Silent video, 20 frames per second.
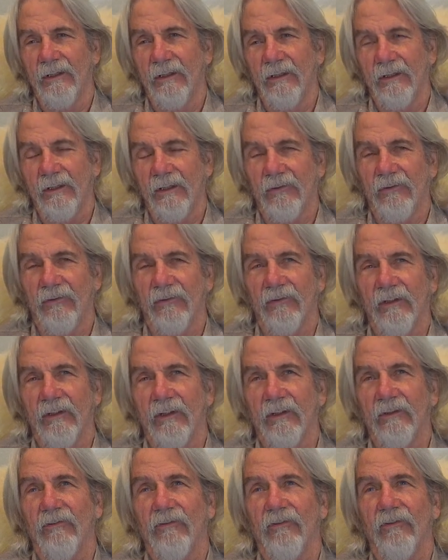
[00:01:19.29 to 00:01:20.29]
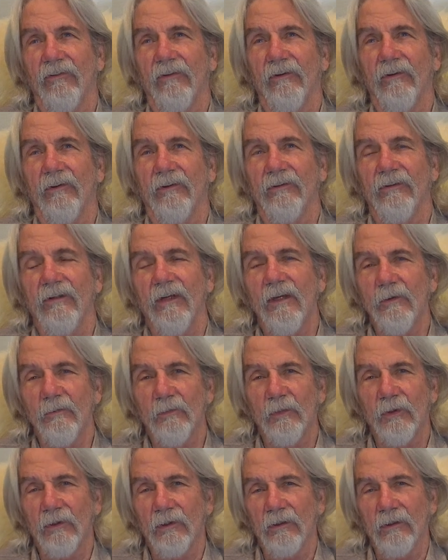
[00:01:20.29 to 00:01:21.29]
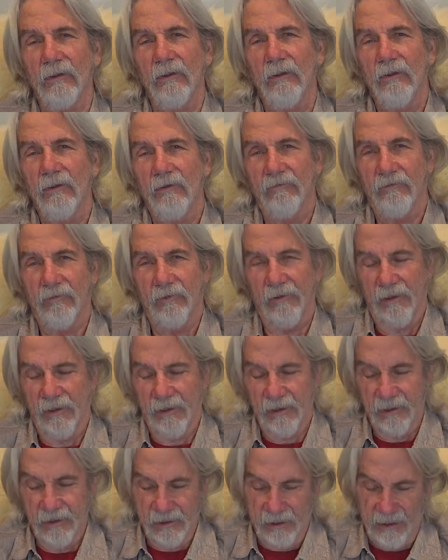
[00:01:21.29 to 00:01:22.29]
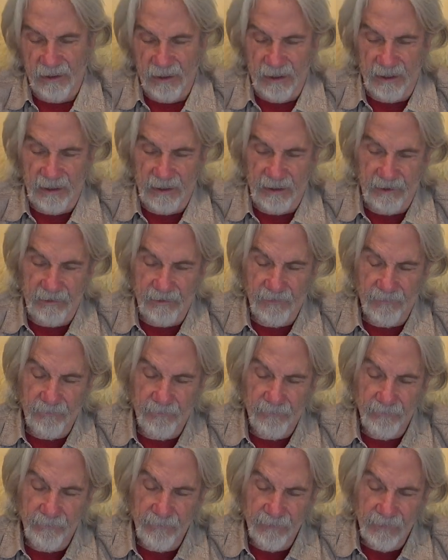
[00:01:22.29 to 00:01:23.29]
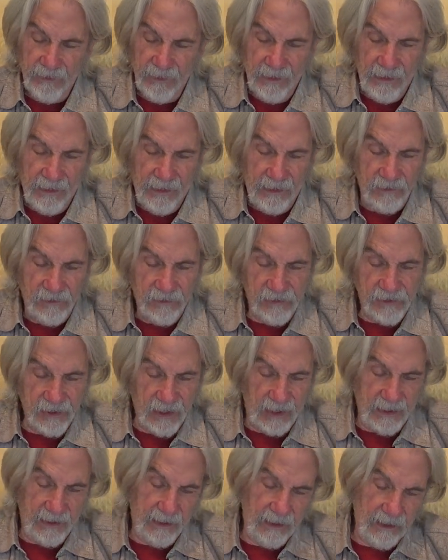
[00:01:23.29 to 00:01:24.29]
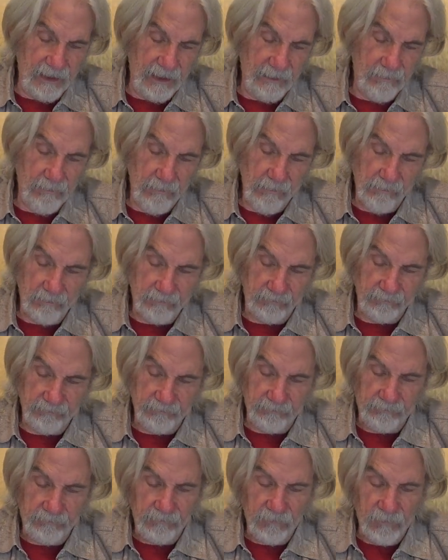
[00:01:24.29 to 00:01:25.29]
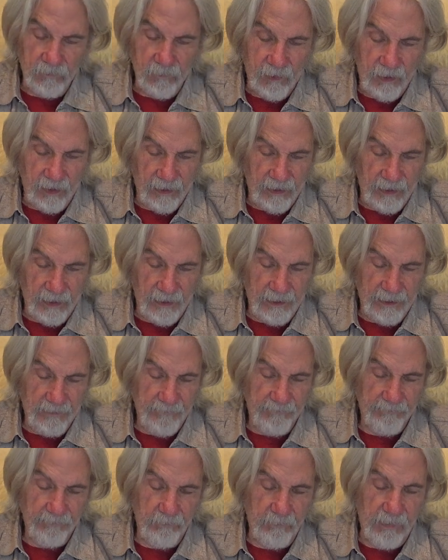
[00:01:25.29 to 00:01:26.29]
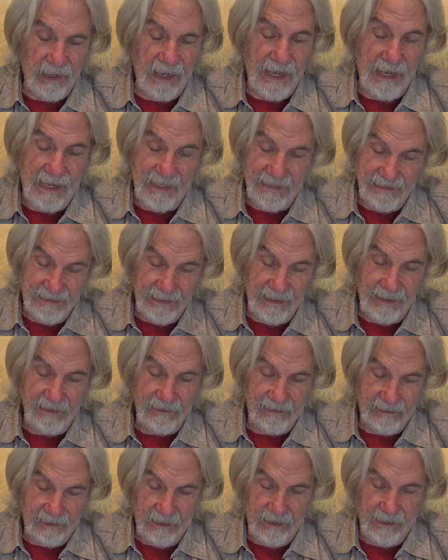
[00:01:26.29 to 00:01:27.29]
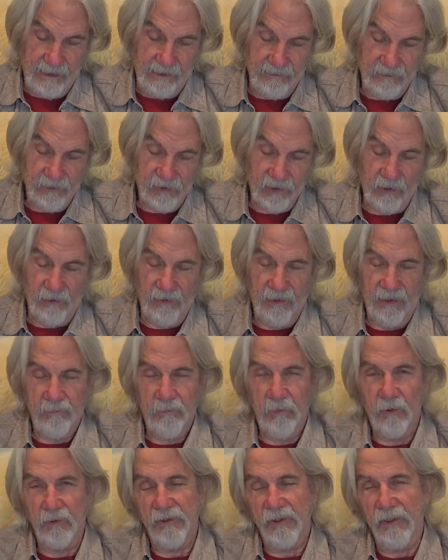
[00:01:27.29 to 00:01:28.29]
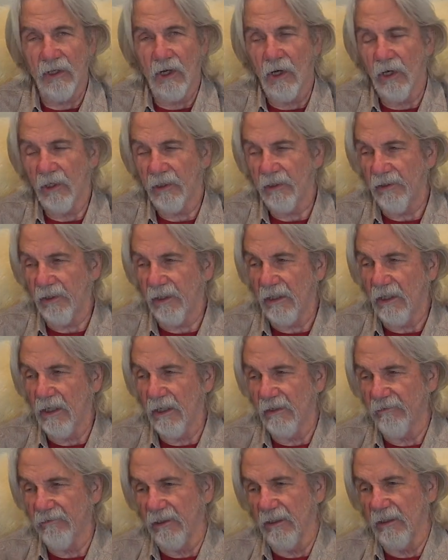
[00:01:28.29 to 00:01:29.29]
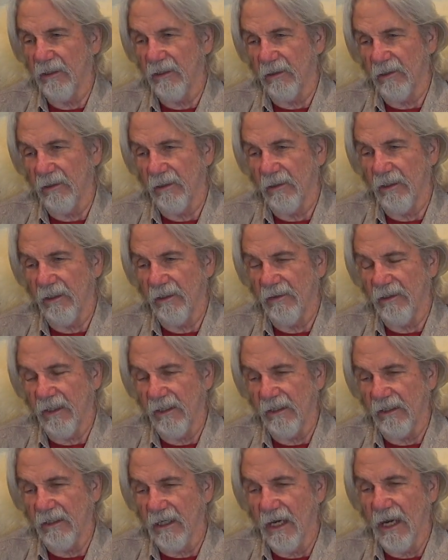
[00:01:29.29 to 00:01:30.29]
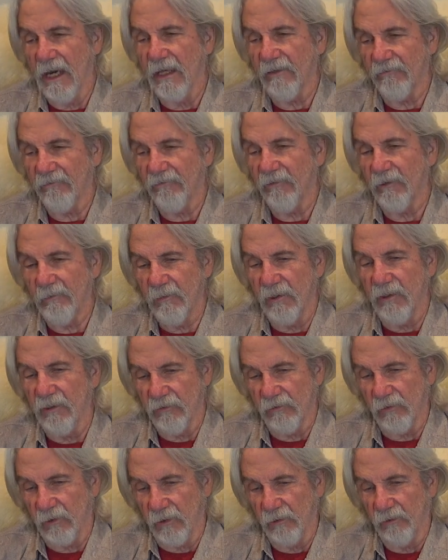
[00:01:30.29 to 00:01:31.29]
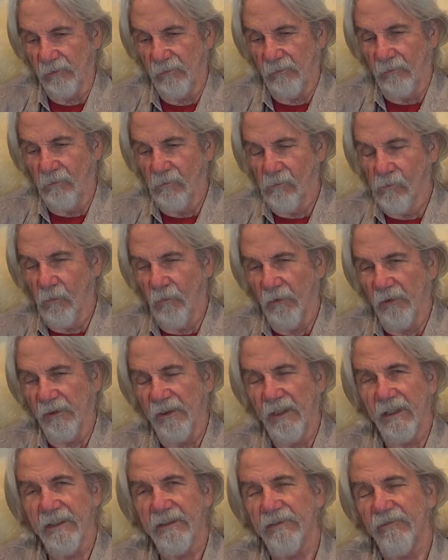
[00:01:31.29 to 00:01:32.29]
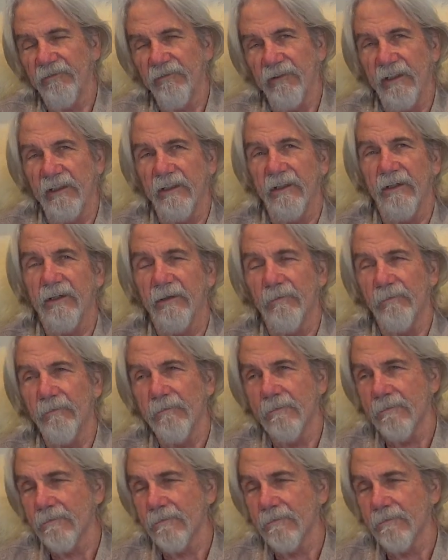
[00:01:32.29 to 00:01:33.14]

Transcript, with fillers: it's, it's the temple for their god and set it up uh, by Dagon. So they put the Ark of the Covenant that they got from Israel when they defeated them,